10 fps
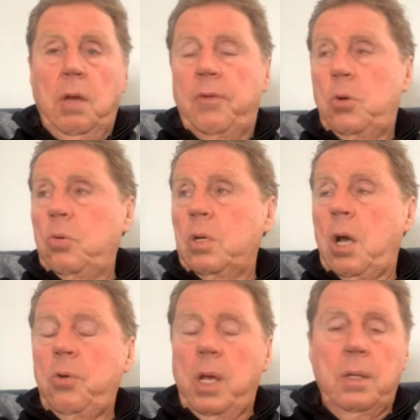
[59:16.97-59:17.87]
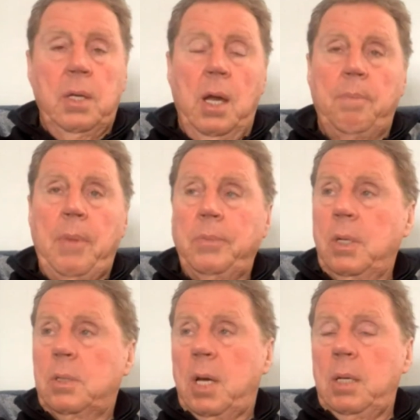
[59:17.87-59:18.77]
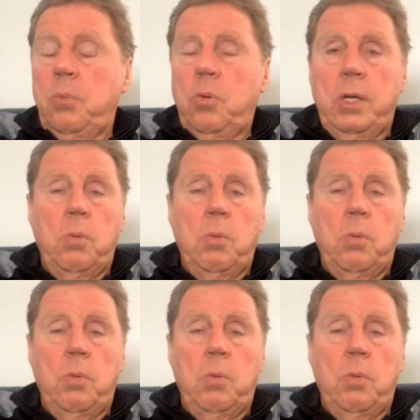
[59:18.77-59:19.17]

difficult to go there and get them up the table.